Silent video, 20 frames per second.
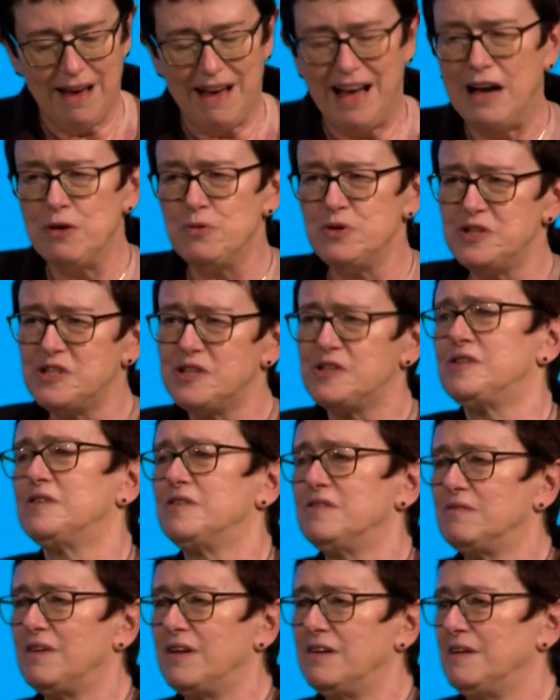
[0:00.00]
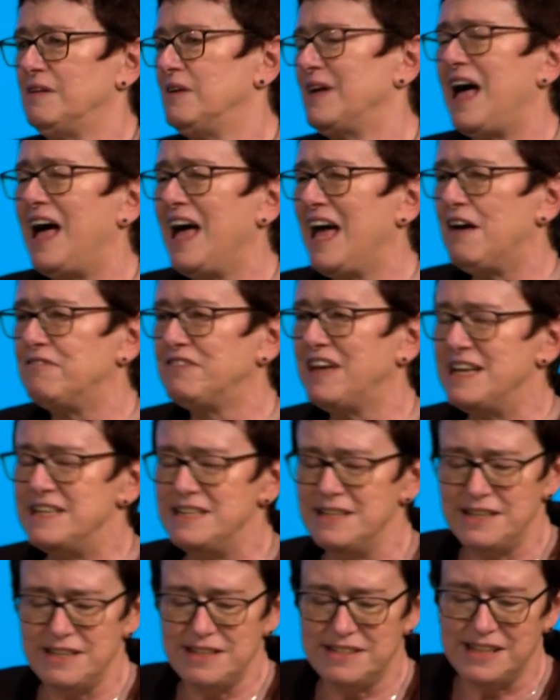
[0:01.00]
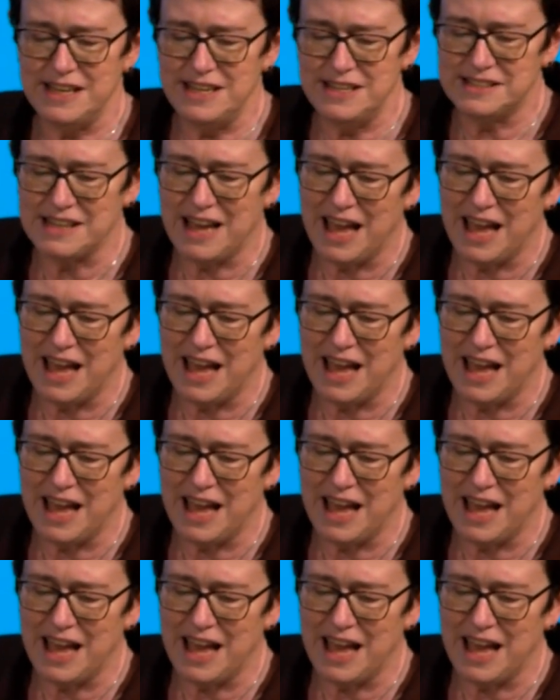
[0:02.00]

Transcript: I have kidney disease,